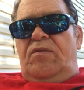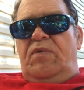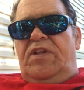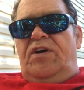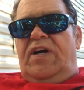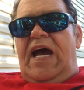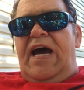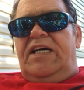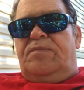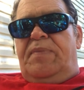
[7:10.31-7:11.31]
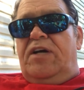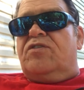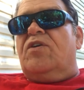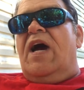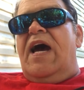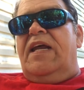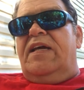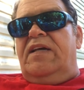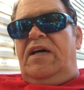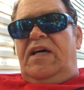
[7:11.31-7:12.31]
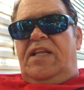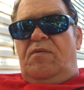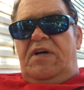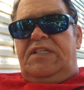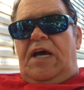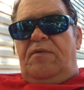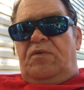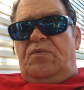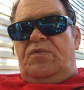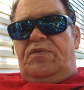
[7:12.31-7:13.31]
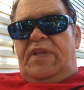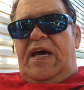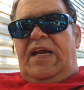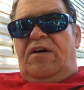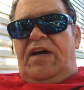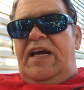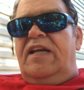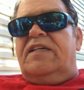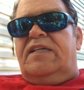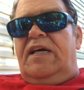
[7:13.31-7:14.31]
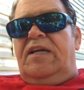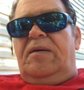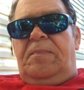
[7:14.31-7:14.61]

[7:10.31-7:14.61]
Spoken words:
with her guy's picture on it, the ones that are innocent.